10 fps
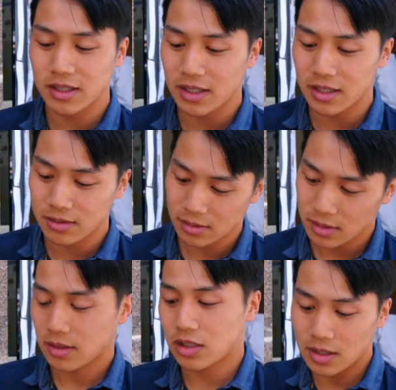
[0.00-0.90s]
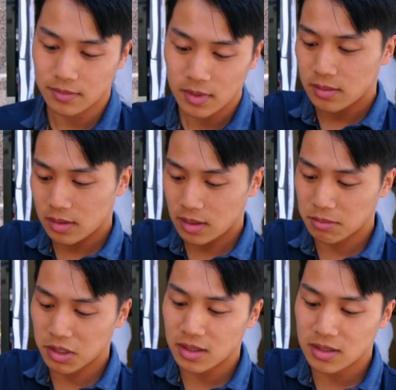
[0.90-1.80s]
now. I'm
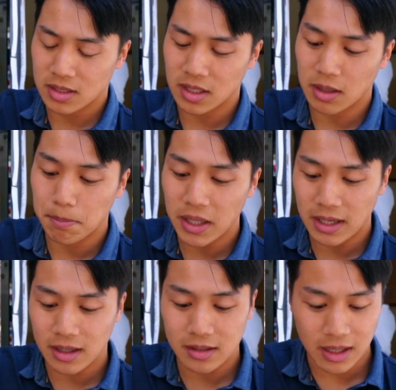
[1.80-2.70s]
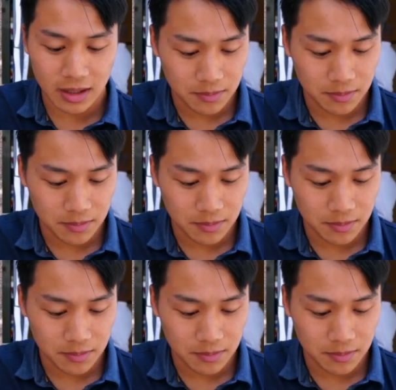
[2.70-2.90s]
gonna take a bite out of that